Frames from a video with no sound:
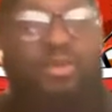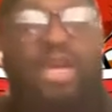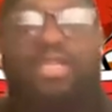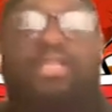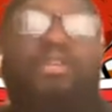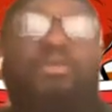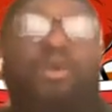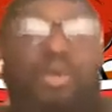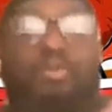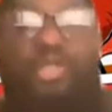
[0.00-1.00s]
We got to tell them
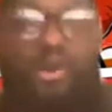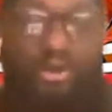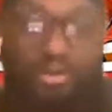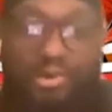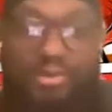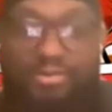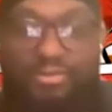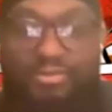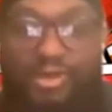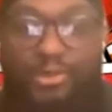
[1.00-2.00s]
what we was talking about
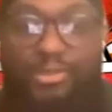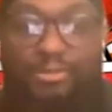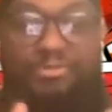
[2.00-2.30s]
on some